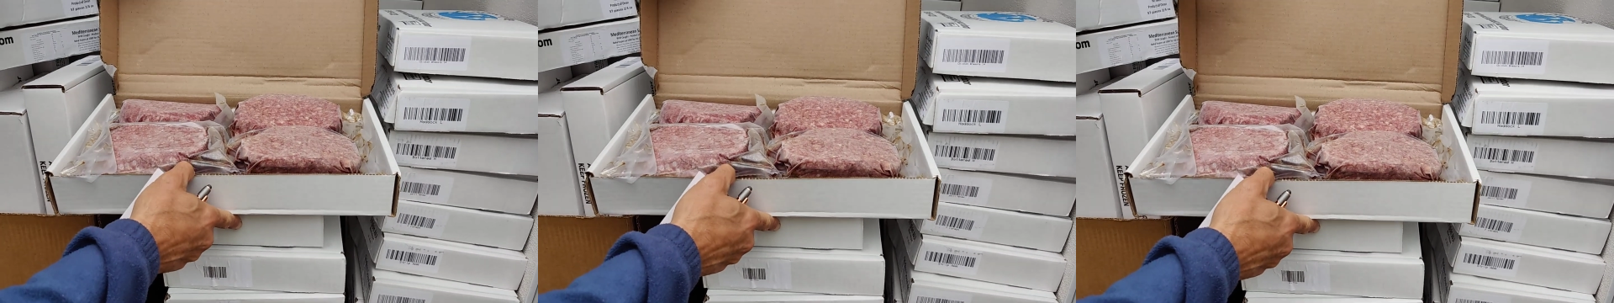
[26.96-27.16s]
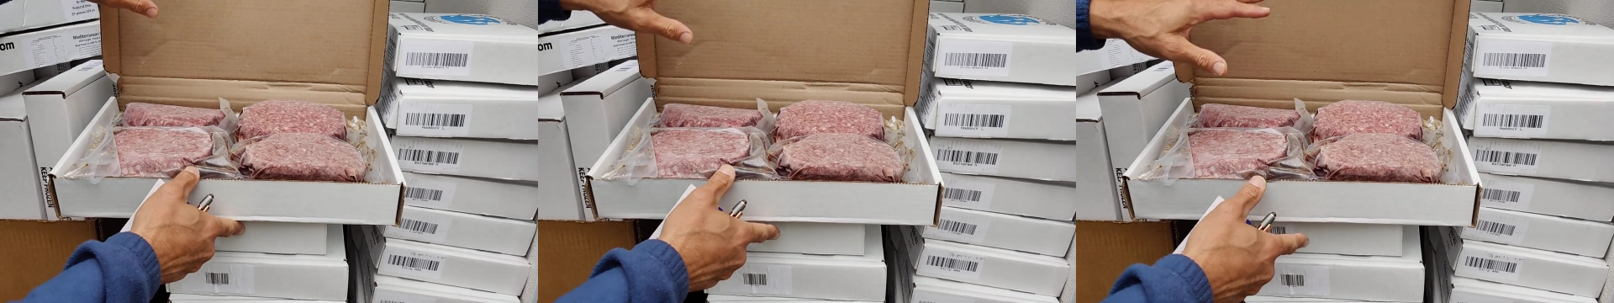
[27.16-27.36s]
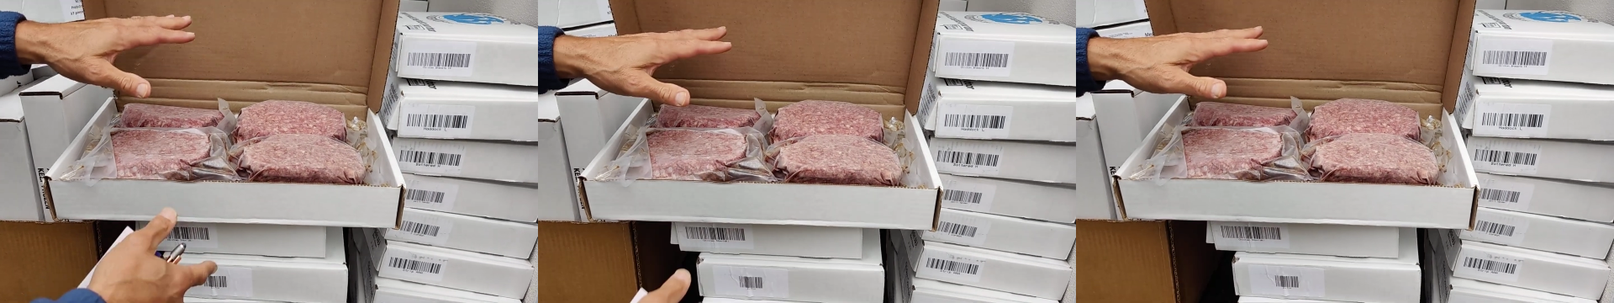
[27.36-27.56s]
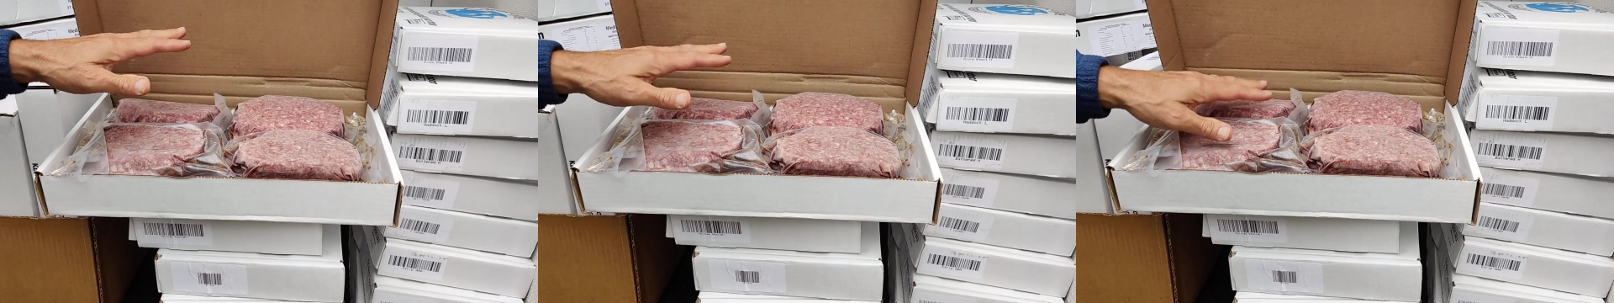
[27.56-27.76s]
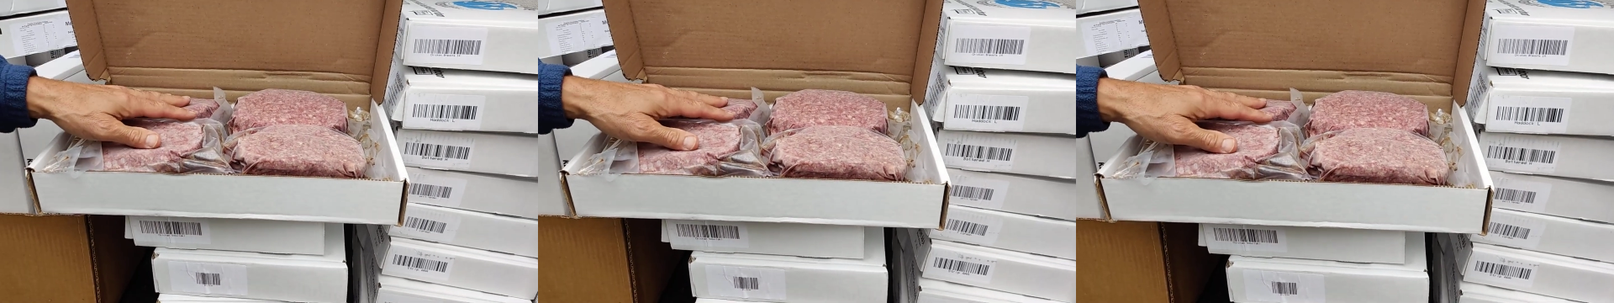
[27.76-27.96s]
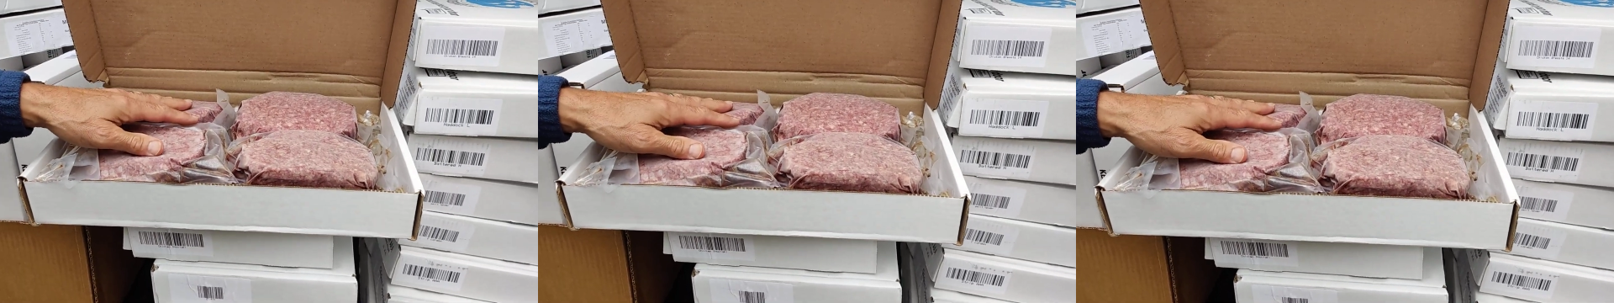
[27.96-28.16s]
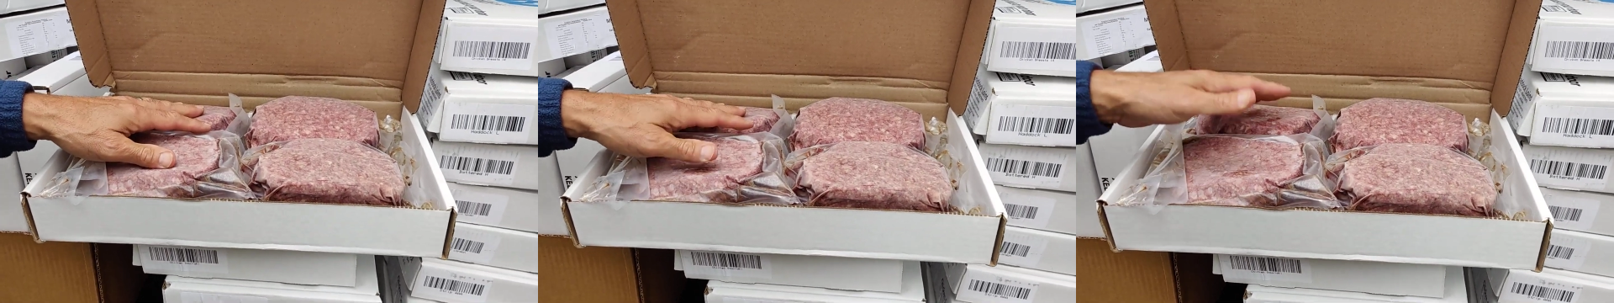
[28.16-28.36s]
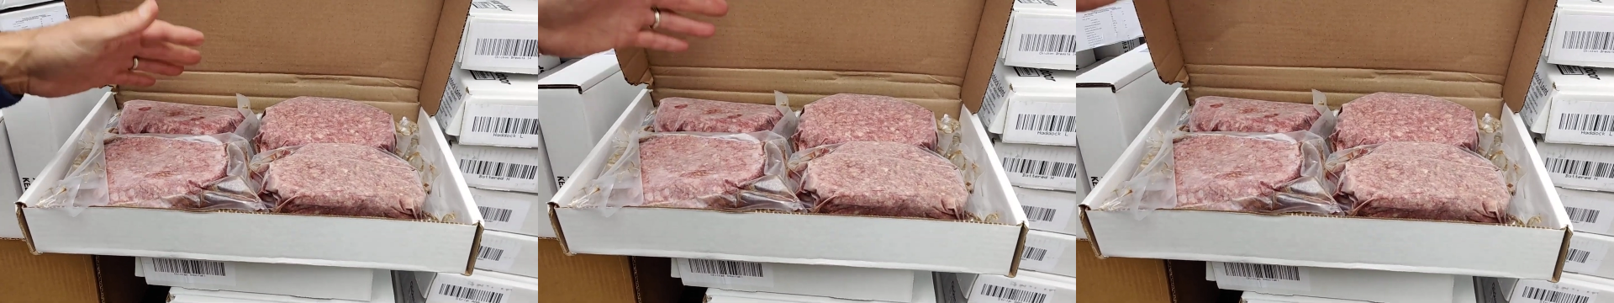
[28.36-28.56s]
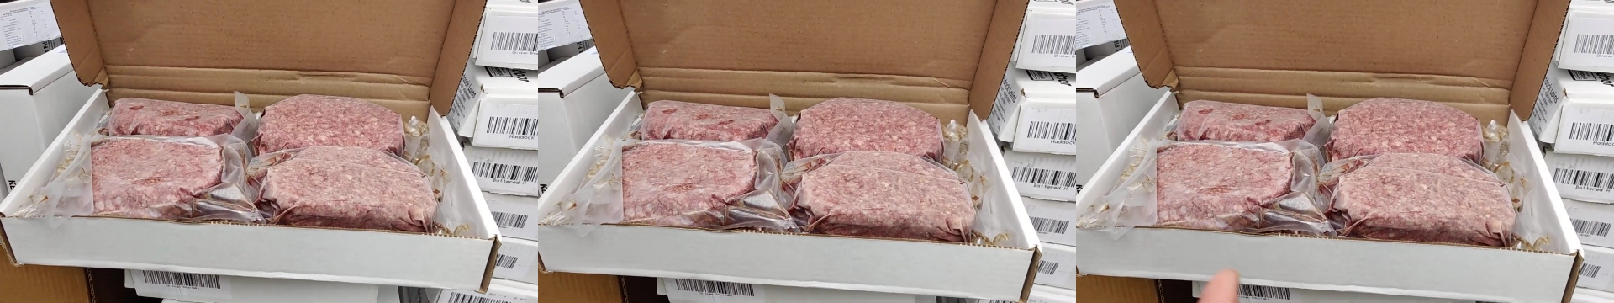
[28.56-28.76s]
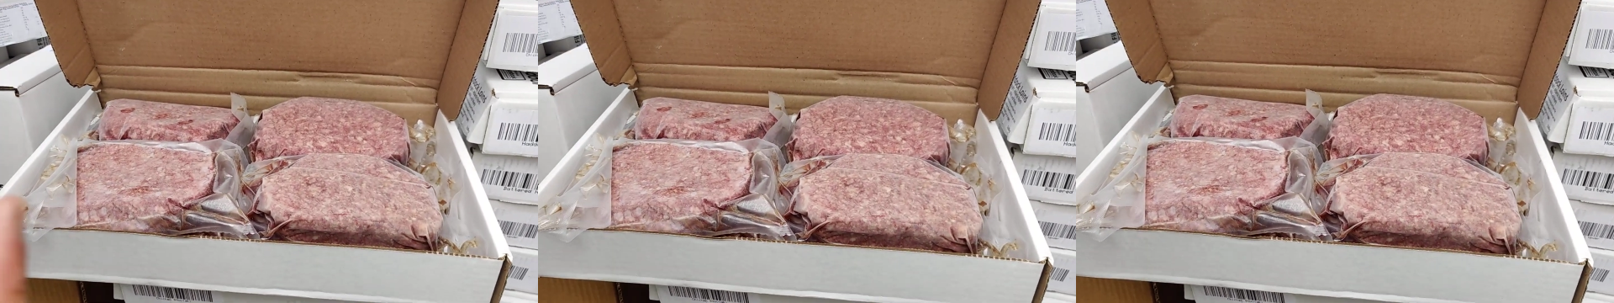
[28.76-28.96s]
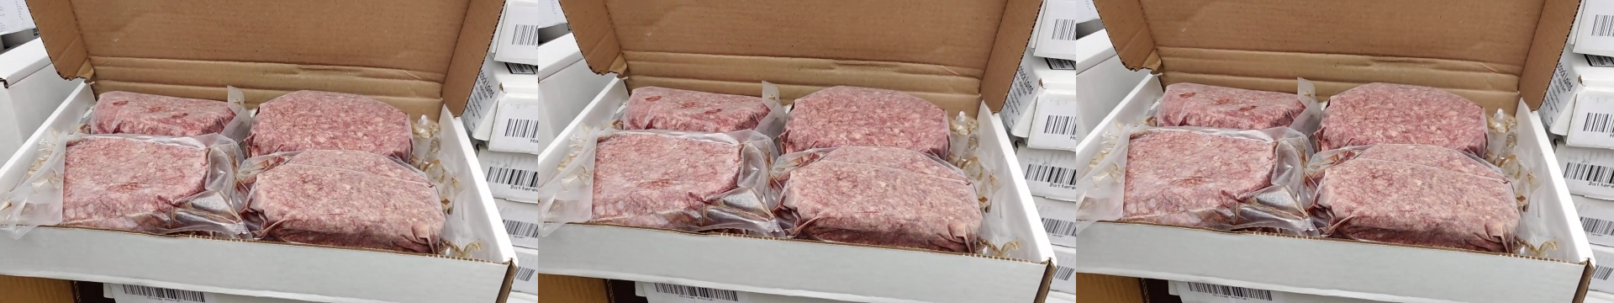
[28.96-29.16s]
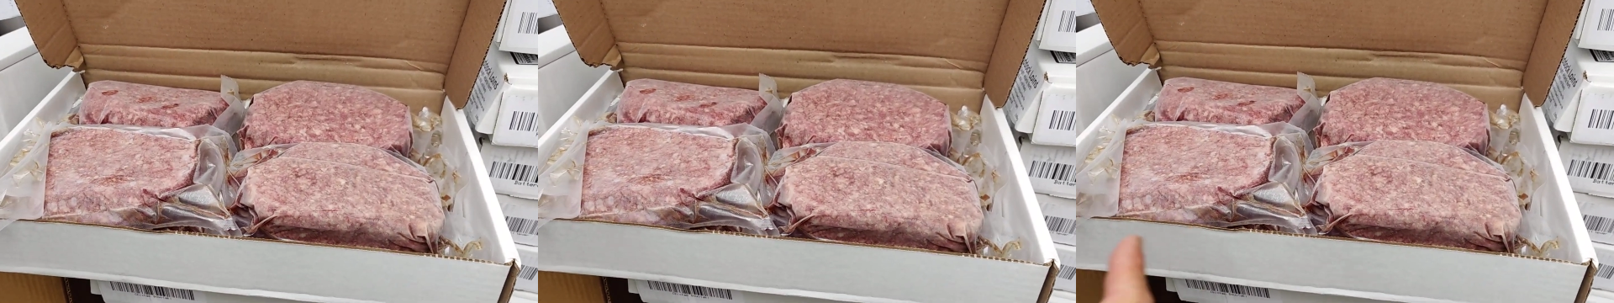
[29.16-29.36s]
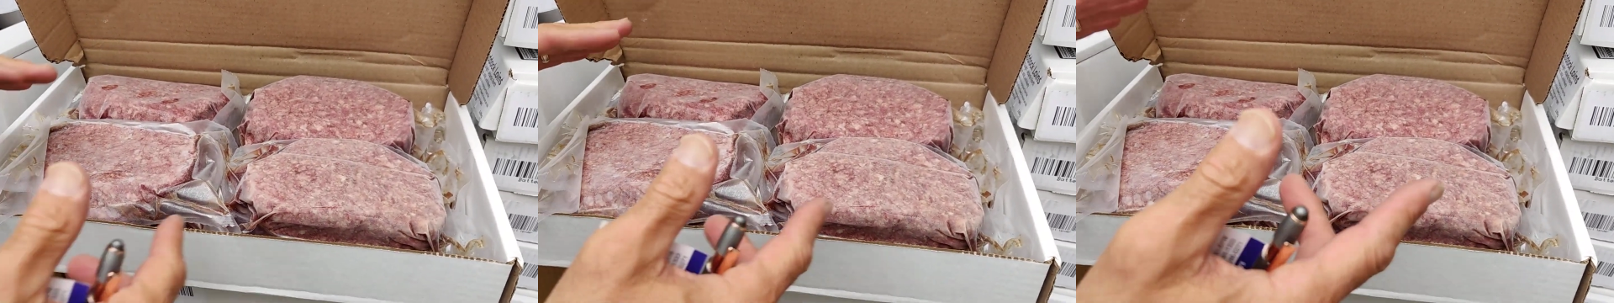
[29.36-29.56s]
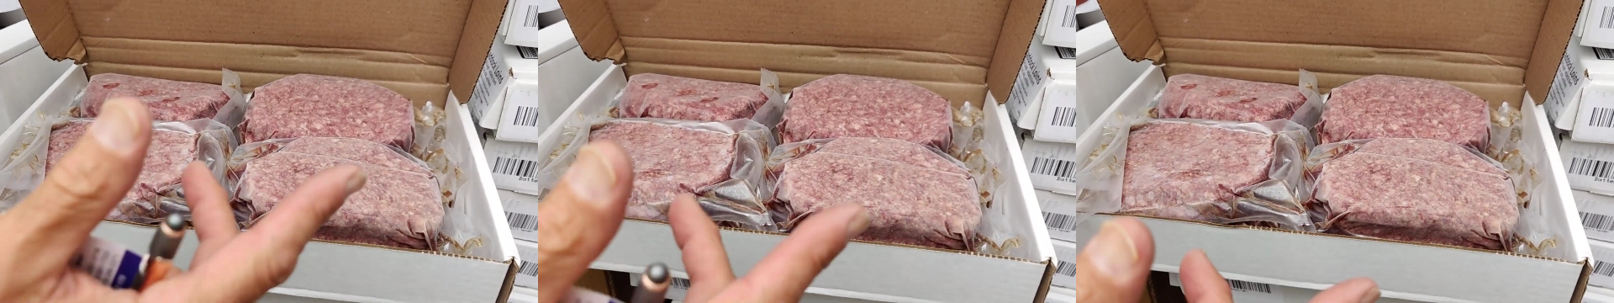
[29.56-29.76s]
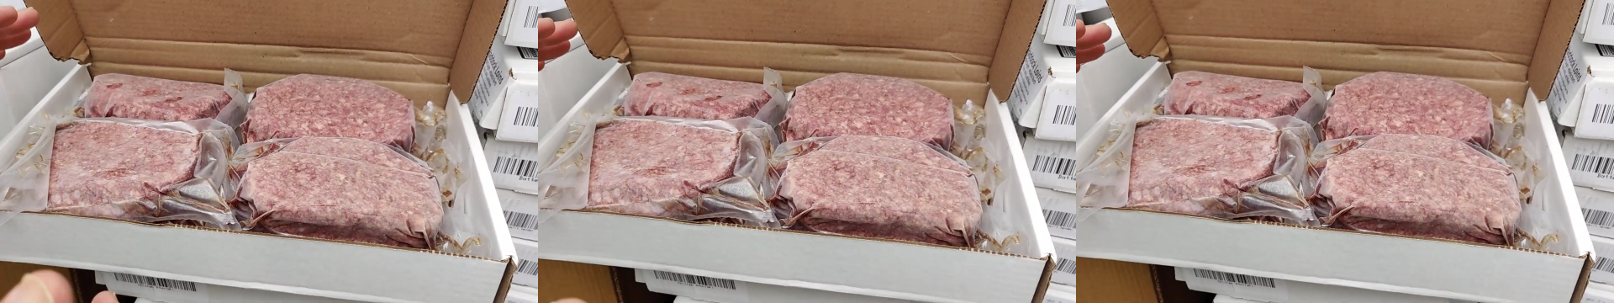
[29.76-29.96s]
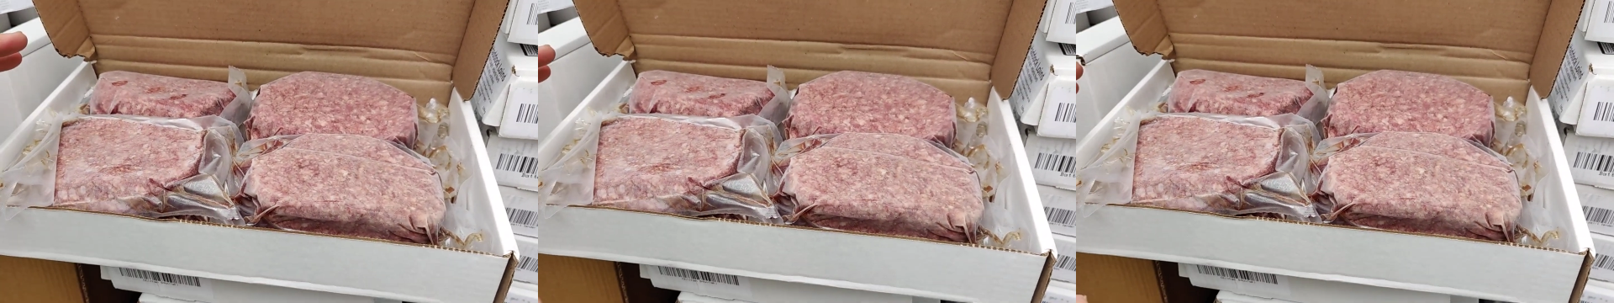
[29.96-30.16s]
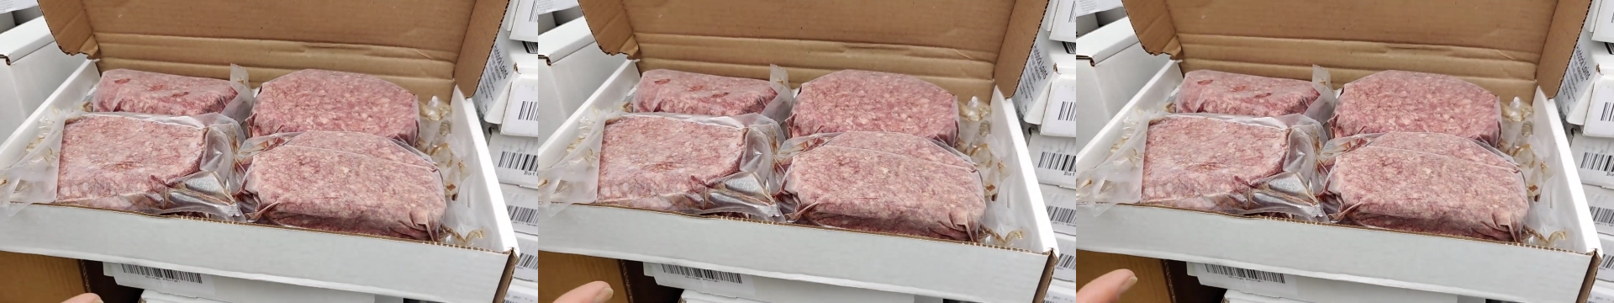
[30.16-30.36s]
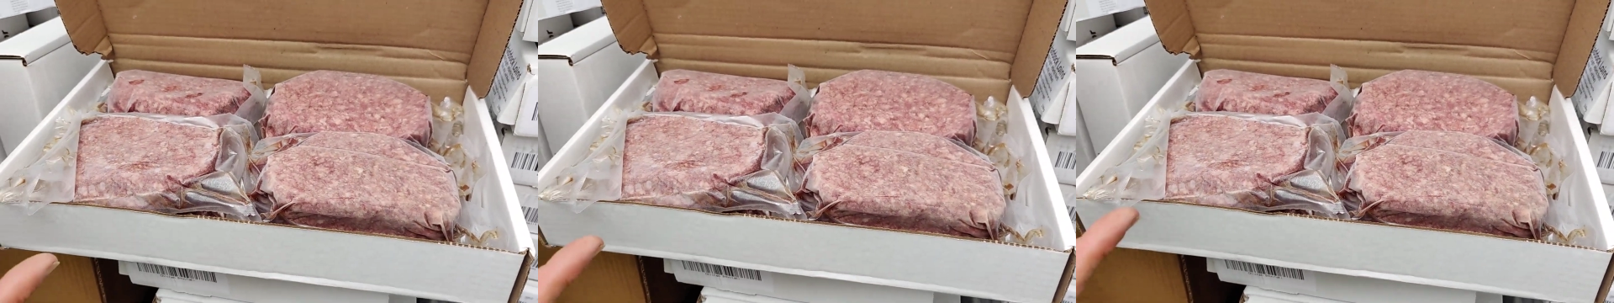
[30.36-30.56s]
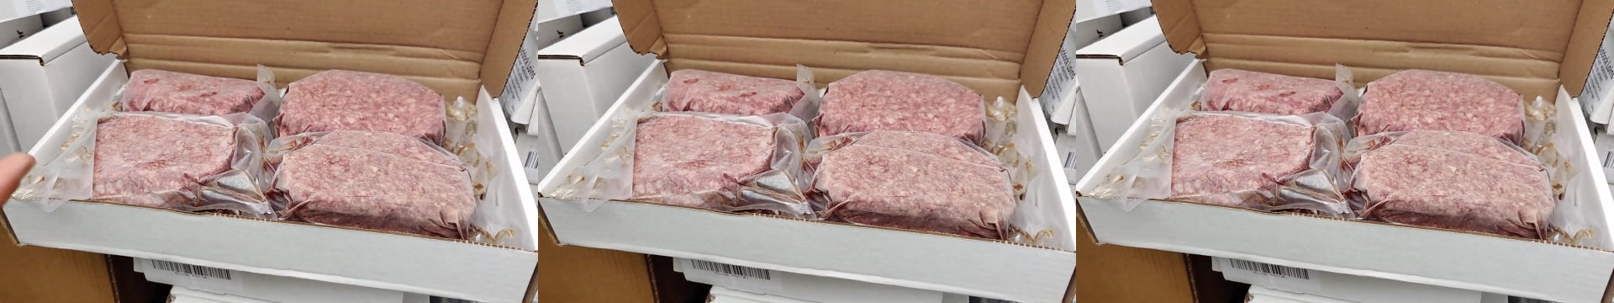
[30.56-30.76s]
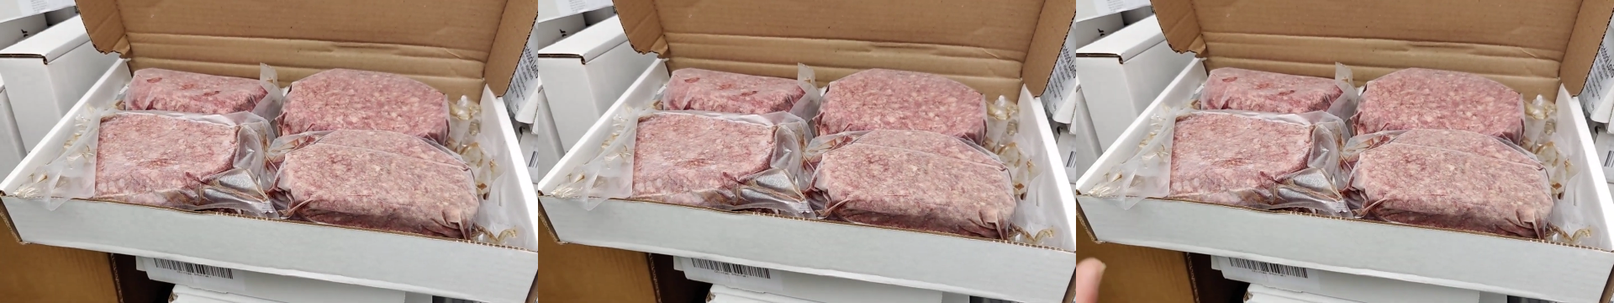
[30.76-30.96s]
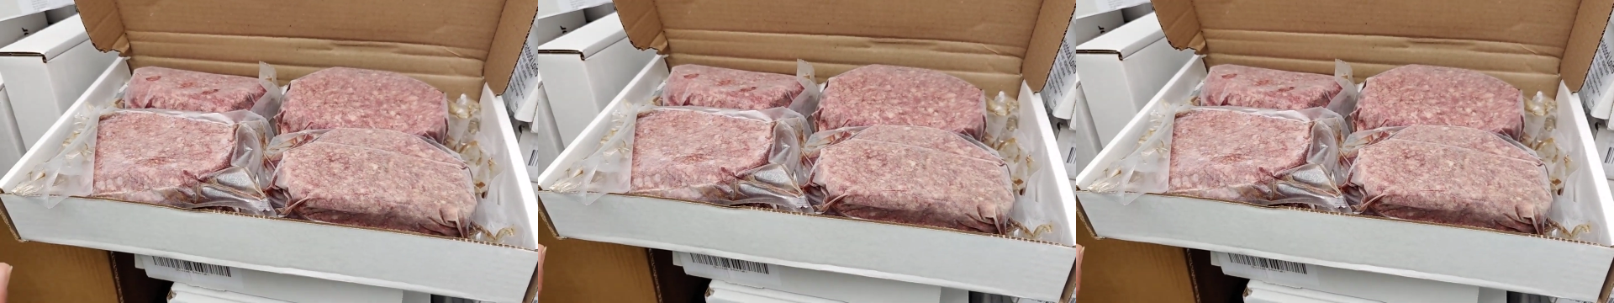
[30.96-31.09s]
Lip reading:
Nobody's mouth can be seen.